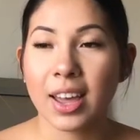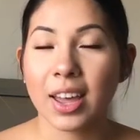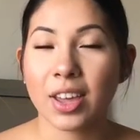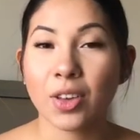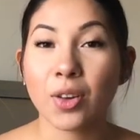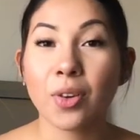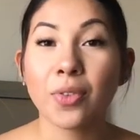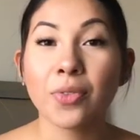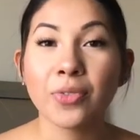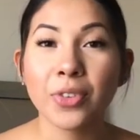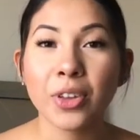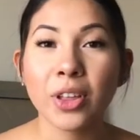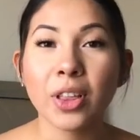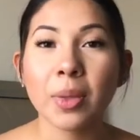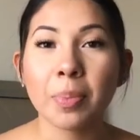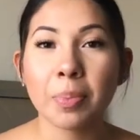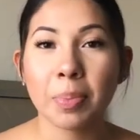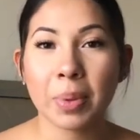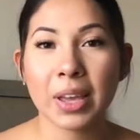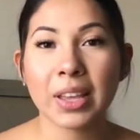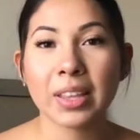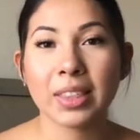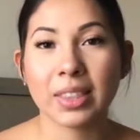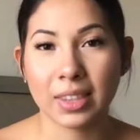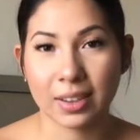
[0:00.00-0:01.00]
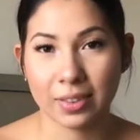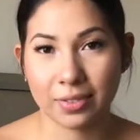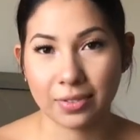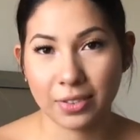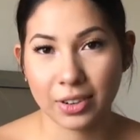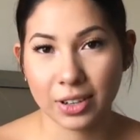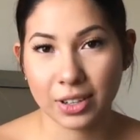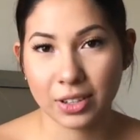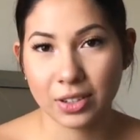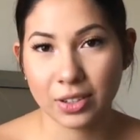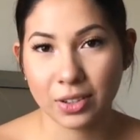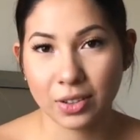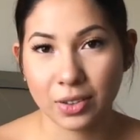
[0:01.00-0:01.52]
You'll feel a big
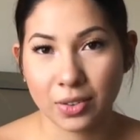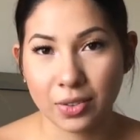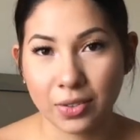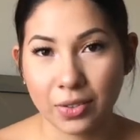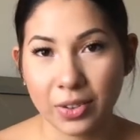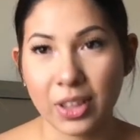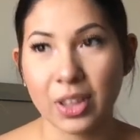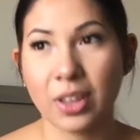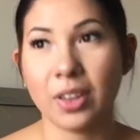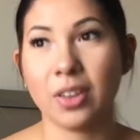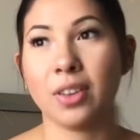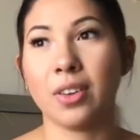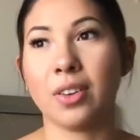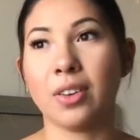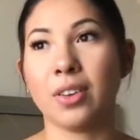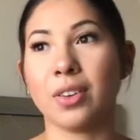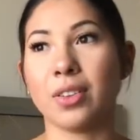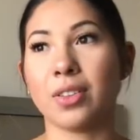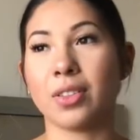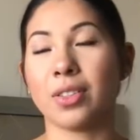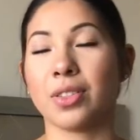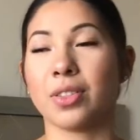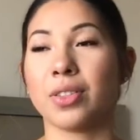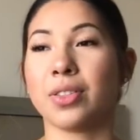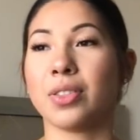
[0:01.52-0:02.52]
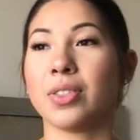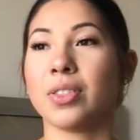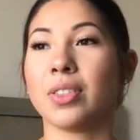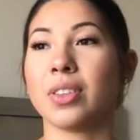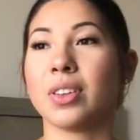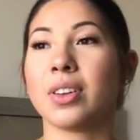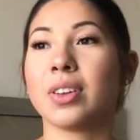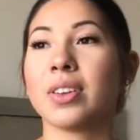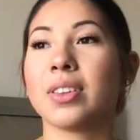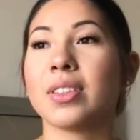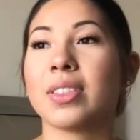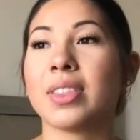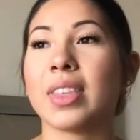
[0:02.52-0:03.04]
difference. You'll feel
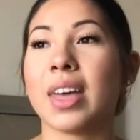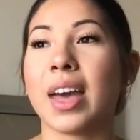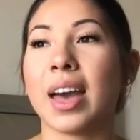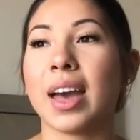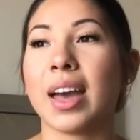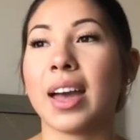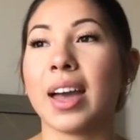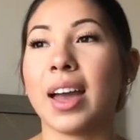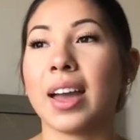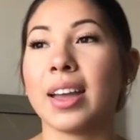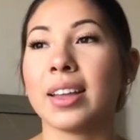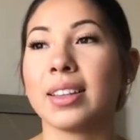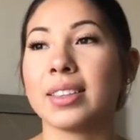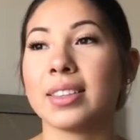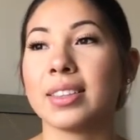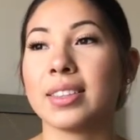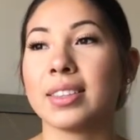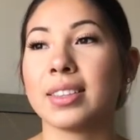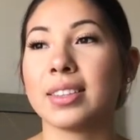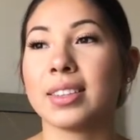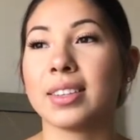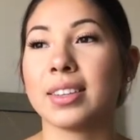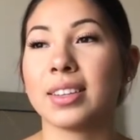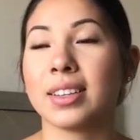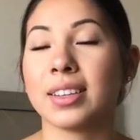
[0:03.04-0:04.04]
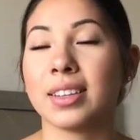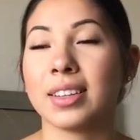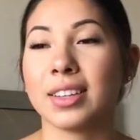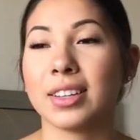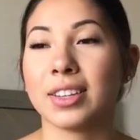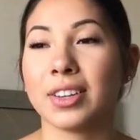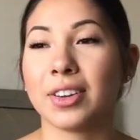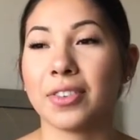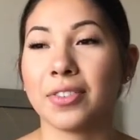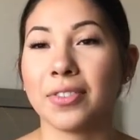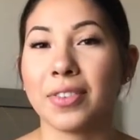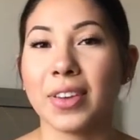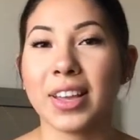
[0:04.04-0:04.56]
that
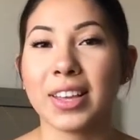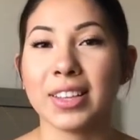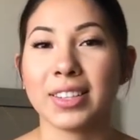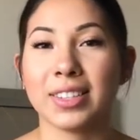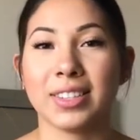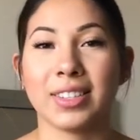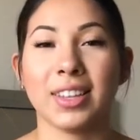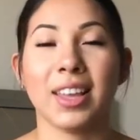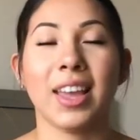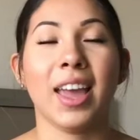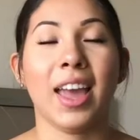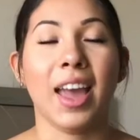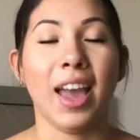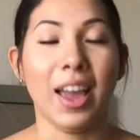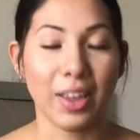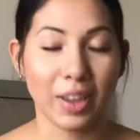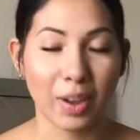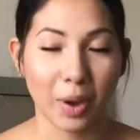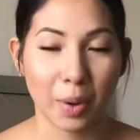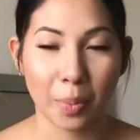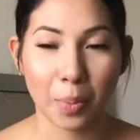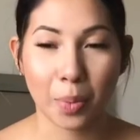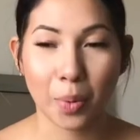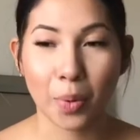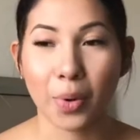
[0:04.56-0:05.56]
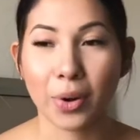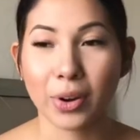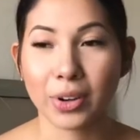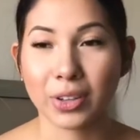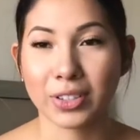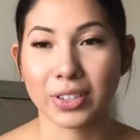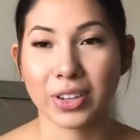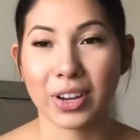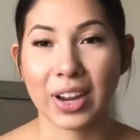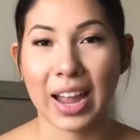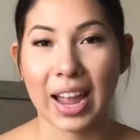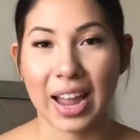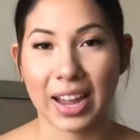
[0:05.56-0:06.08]
your face and your
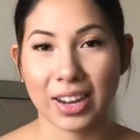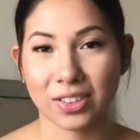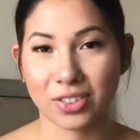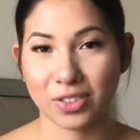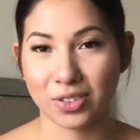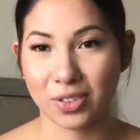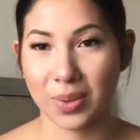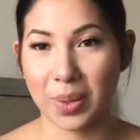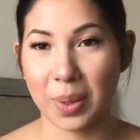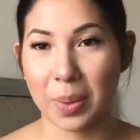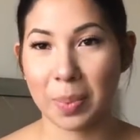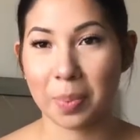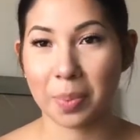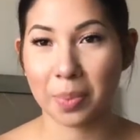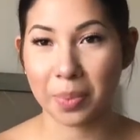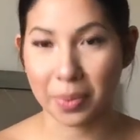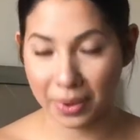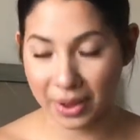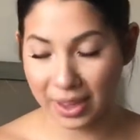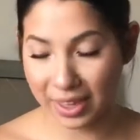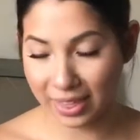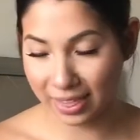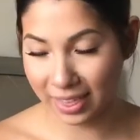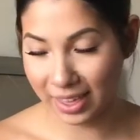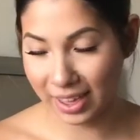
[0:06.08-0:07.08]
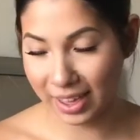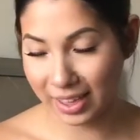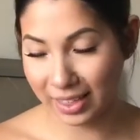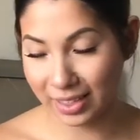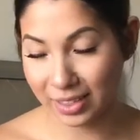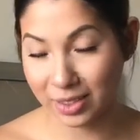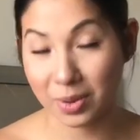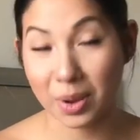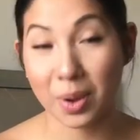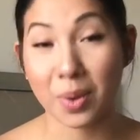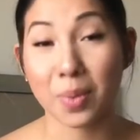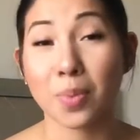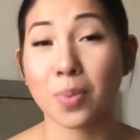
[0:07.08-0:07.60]
pores are actually breathing.
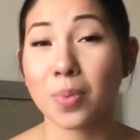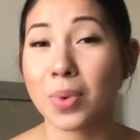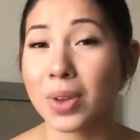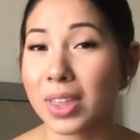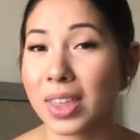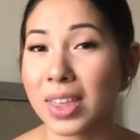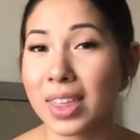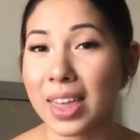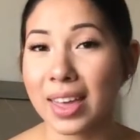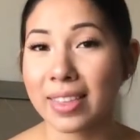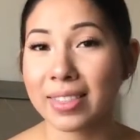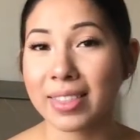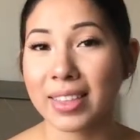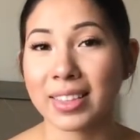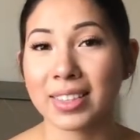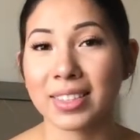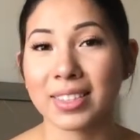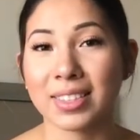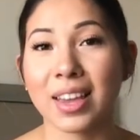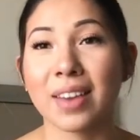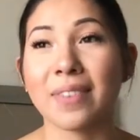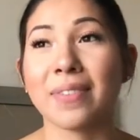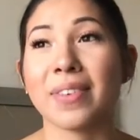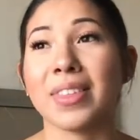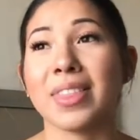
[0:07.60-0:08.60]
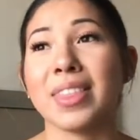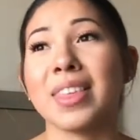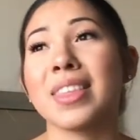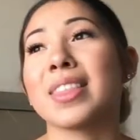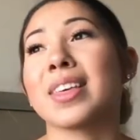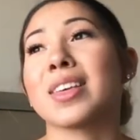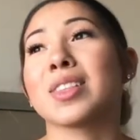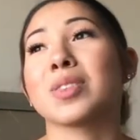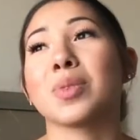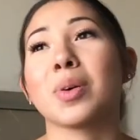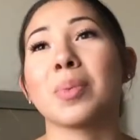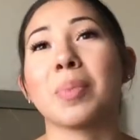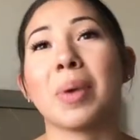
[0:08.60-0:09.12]
So I really like that stuff. I think
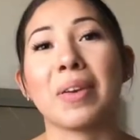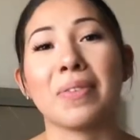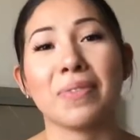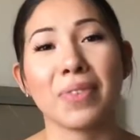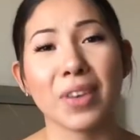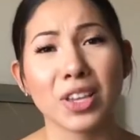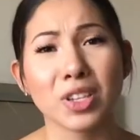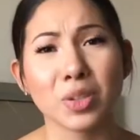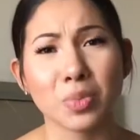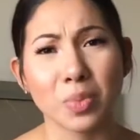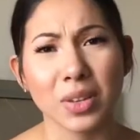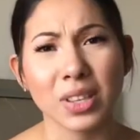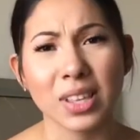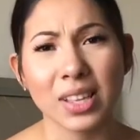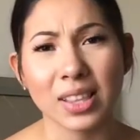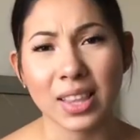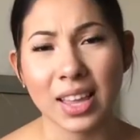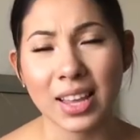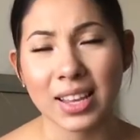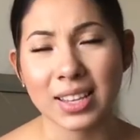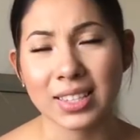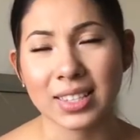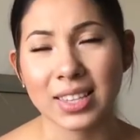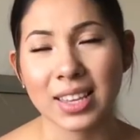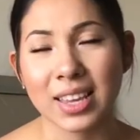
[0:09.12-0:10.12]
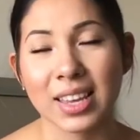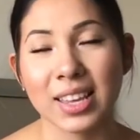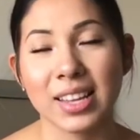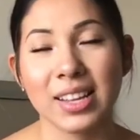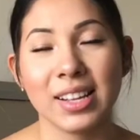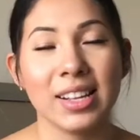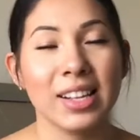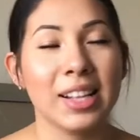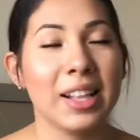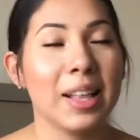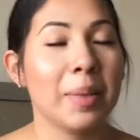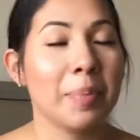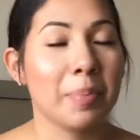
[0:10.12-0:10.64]
that's why my face really likes it.
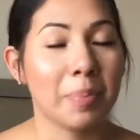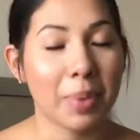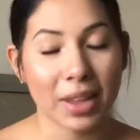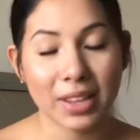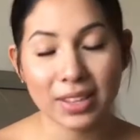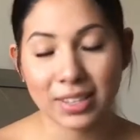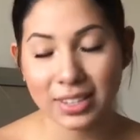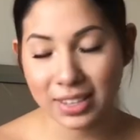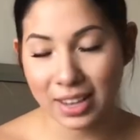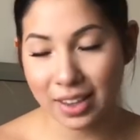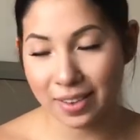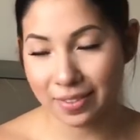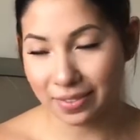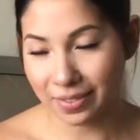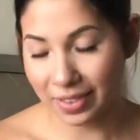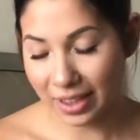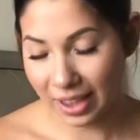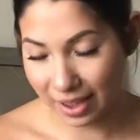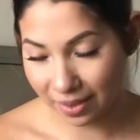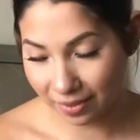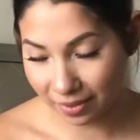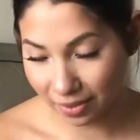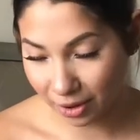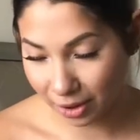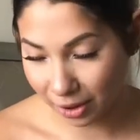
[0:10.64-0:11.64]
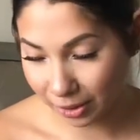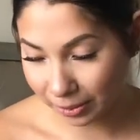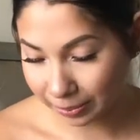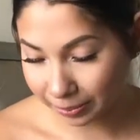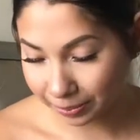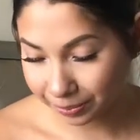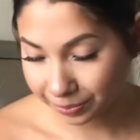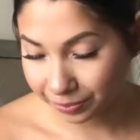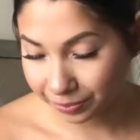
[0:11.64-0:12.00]
Best stuff ever.